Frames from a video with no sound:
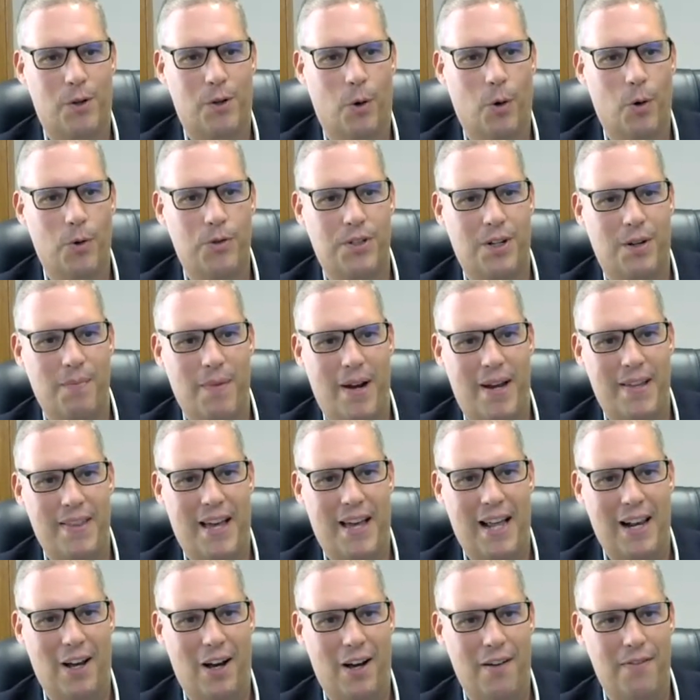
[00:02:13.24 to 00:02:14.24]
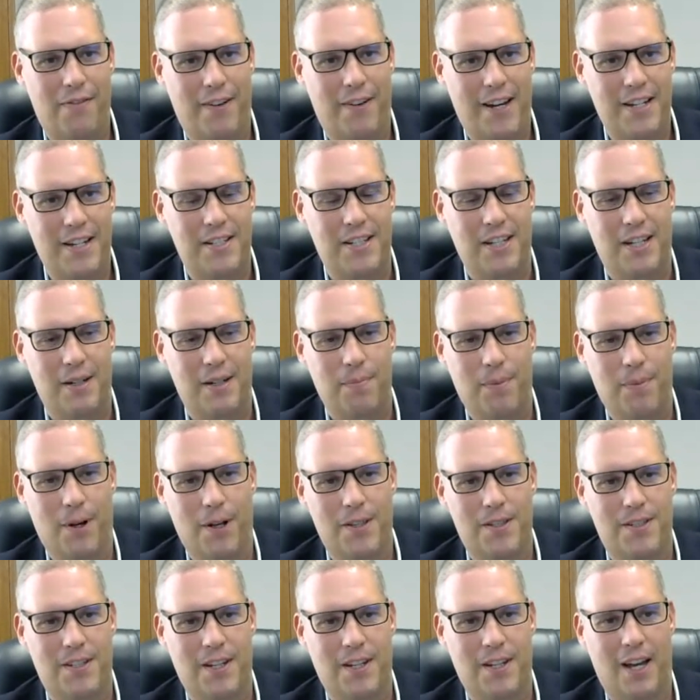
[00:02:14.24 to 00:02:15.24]
quarter, make their life easy.
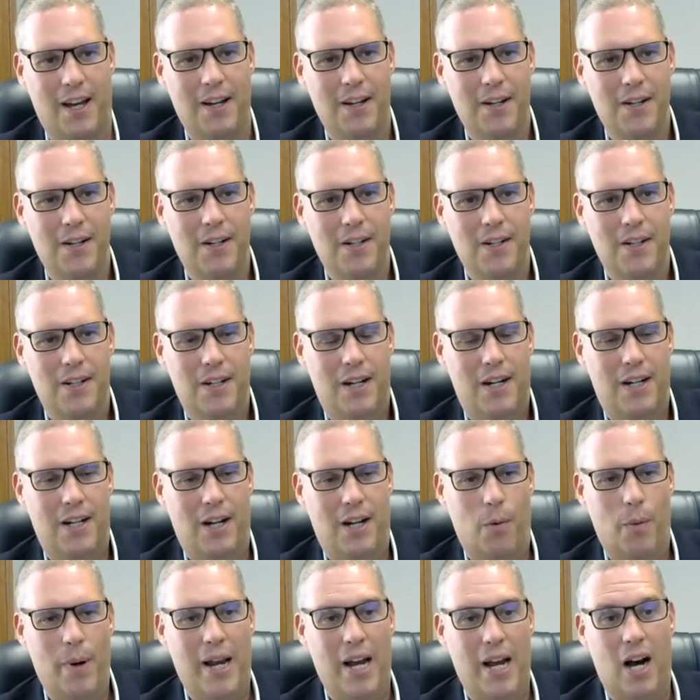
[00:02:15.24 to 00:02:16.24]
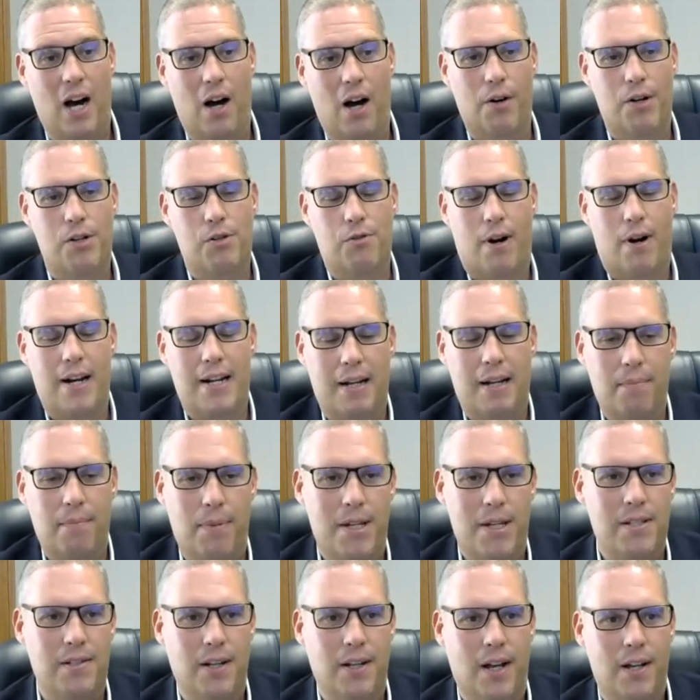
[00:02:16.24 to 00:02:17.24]
But we are a trading
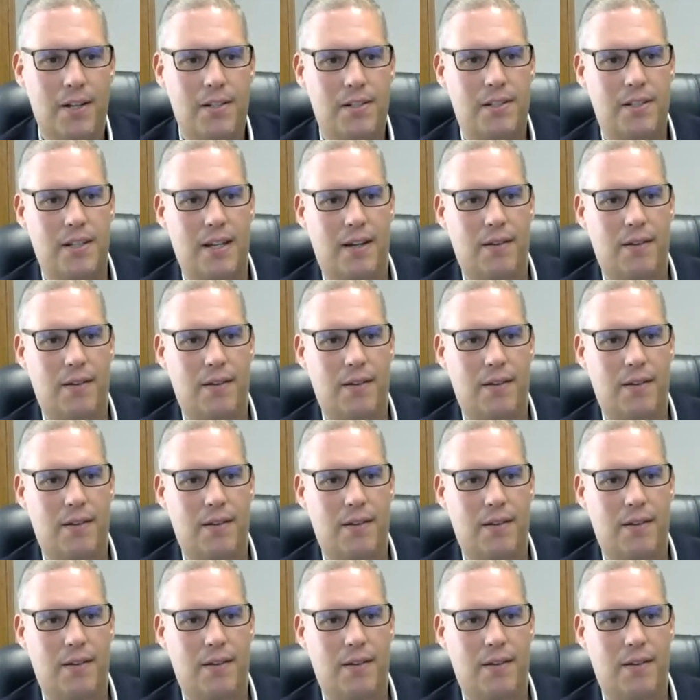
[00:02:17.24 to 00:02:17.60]
business.